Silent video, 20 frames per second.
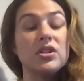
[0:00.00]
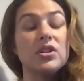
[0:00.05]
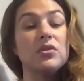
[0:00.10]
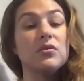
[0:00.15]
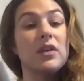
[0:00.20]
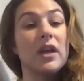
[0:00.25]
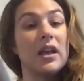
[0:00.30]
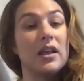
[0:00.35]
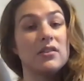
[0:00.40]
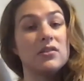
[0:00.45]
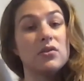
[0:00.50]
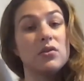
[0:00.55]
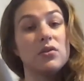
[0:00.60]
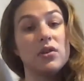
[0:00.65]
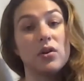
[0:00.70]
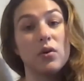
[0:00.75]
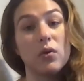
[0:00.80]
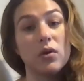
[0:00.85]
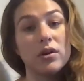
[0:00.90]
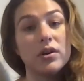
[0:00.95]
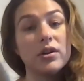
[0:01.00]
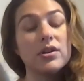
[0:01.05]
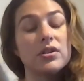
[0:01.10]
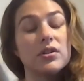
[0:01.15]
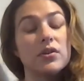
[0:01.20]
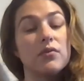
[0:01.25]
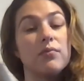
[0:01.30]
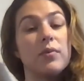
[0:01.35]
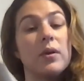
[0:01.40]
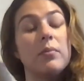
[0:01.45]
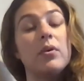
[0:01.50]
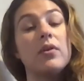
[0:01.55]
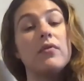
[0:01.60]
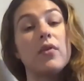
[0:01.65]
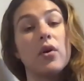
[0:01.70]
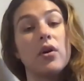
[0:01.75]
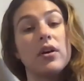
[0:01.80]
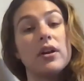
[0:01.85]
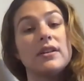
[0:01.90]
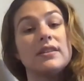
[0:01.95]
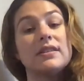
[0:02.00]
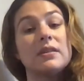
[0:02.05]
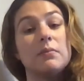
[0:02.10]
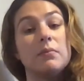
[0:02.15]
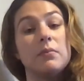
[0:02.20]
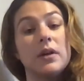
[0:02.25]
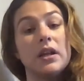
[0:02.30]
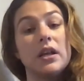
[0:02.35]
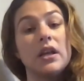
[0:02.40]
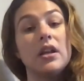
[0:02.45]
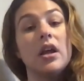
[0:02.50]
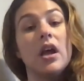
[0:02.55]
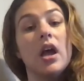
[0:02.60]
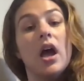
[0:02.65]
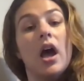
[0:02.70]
to cancel their order. So if people have already submitted